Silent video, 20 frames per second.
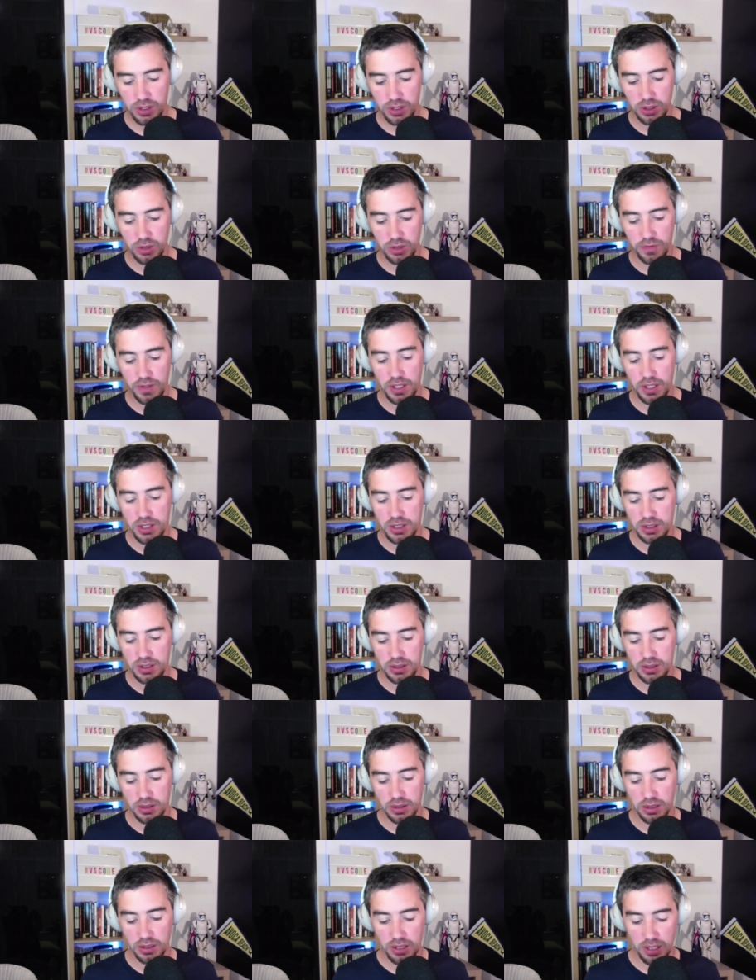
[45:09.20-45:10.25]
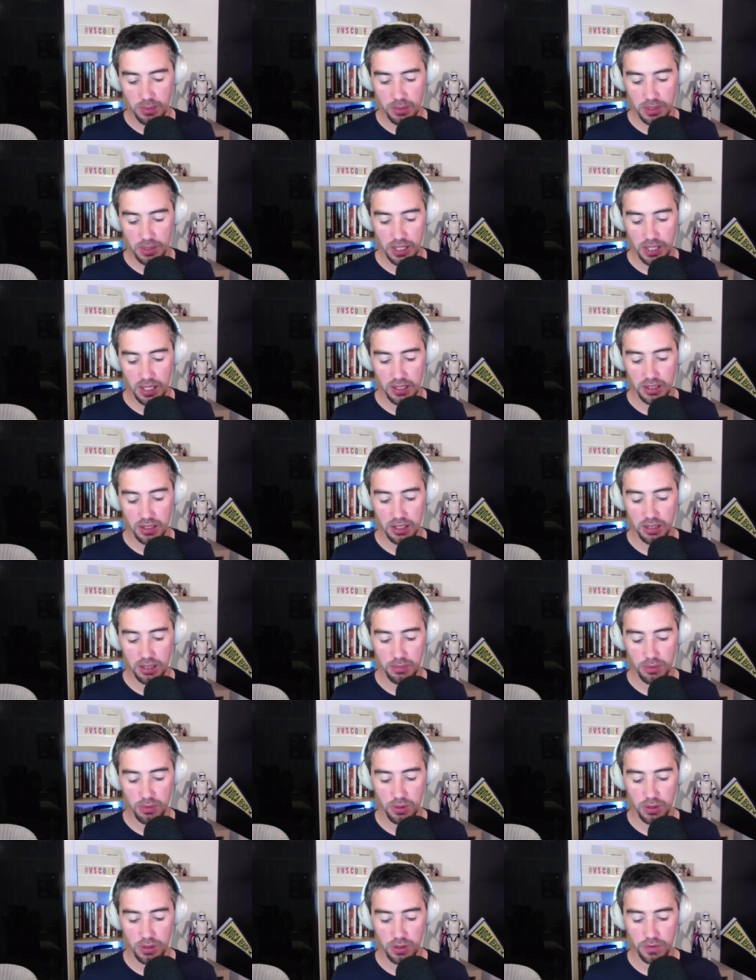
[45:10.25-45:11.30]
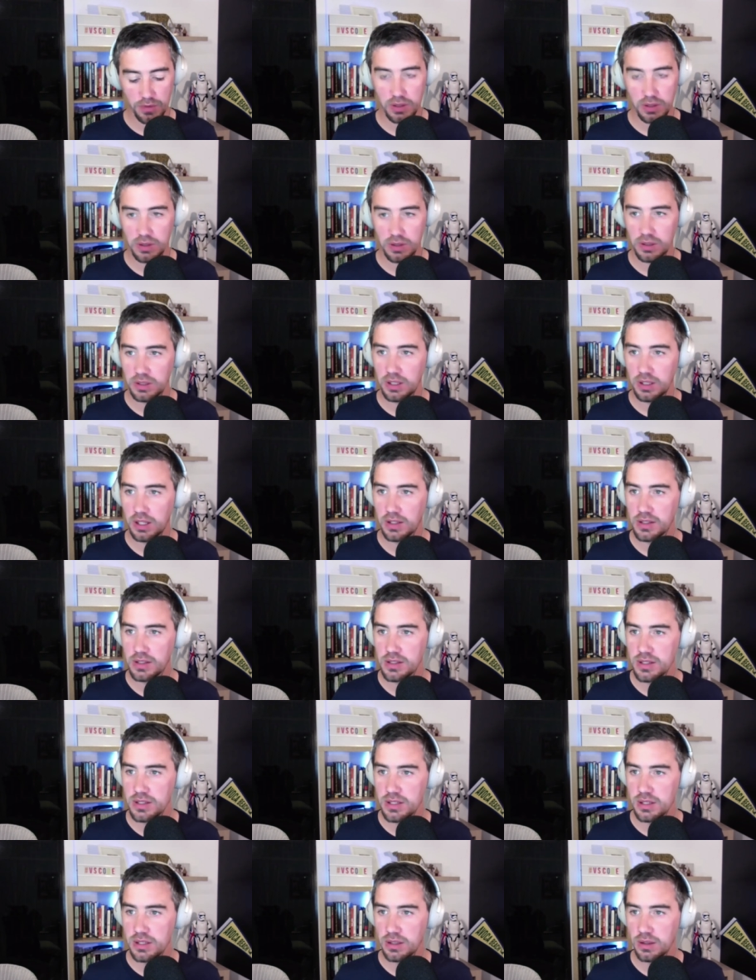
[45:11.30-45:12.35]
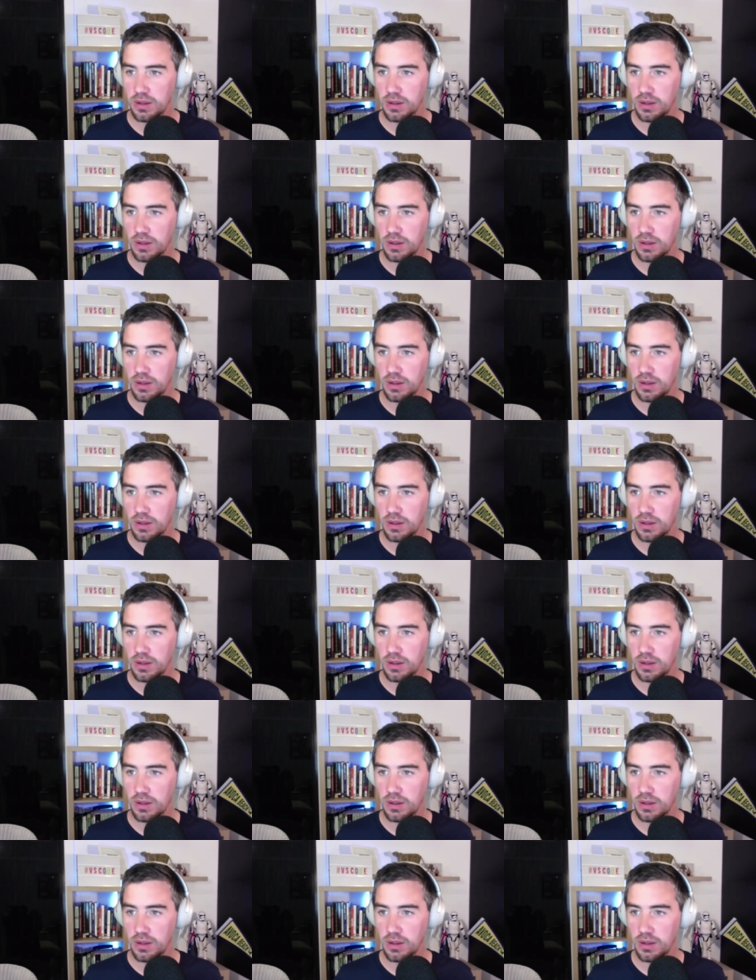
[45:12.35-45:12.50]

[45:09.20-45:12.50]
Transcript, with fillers: new version come in handy more often than others?